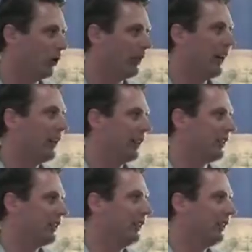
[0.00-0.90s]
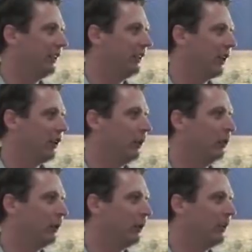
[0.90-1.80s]
of carbon that's sitting in
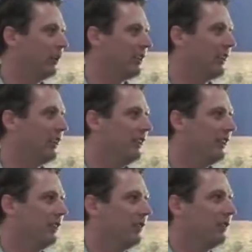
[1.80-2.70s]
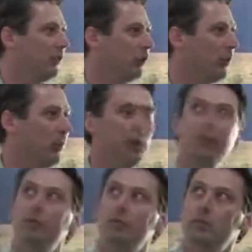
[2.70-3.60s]
the woody vegetation on your property.